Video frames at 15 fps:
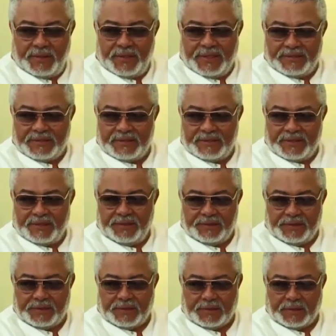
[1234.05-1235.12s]
Yes, it
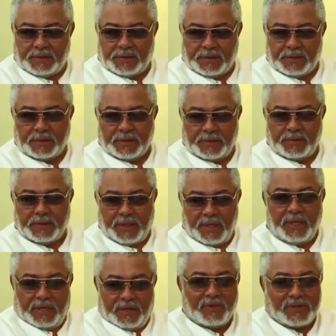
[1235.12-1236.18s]
is.
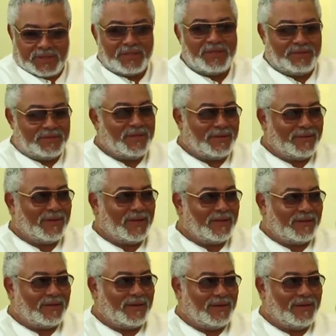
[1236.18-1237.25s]
It was easier
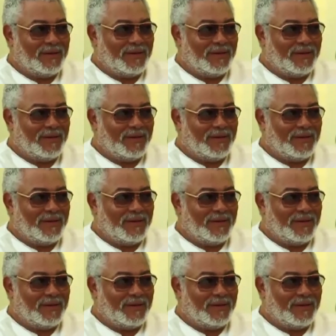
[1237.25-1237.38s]
then.